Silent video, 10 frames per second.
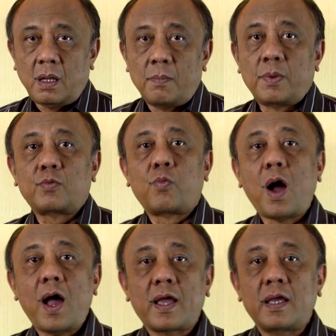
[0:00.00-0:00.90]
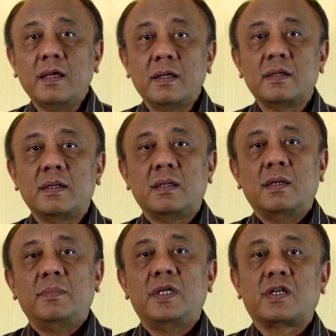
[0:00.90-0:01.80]
But why
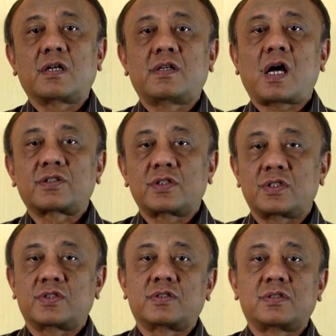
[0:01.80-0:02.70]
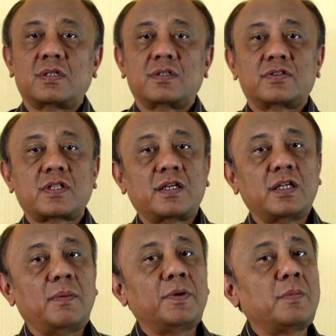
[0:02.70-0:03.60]
medical doctors
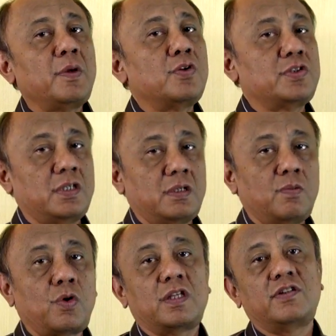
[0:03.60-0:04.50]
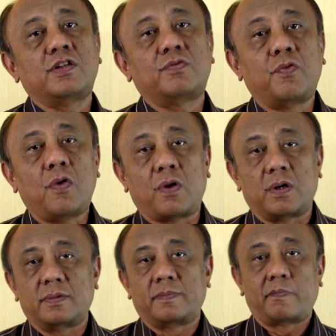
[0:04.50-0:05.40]
study epidemiology? What is it for?